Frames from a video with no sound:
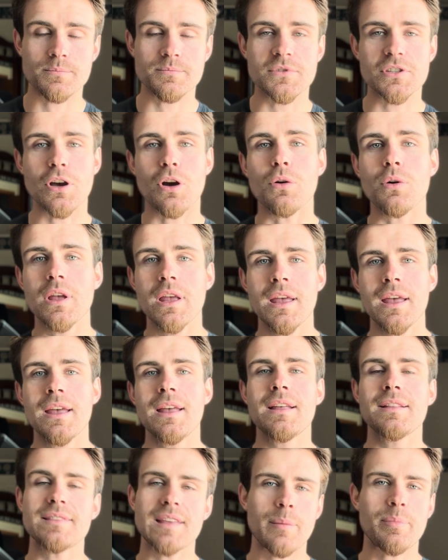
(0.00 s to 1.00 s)
So
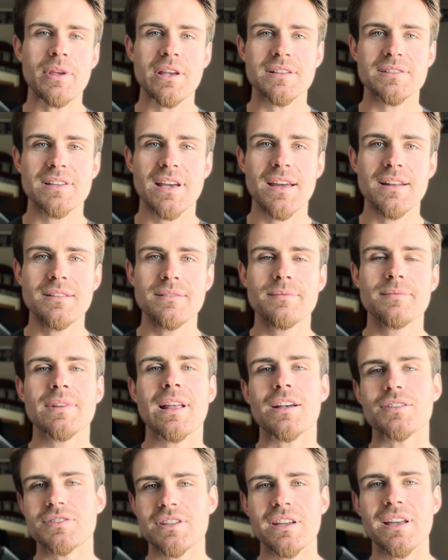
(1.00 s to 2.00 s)
that being said,
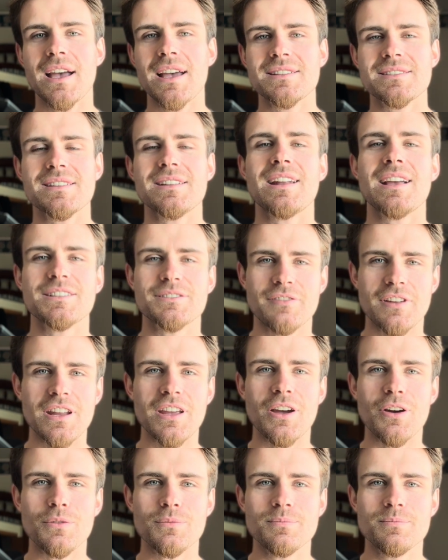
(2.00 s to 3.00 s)
I'll see you guys in the next video.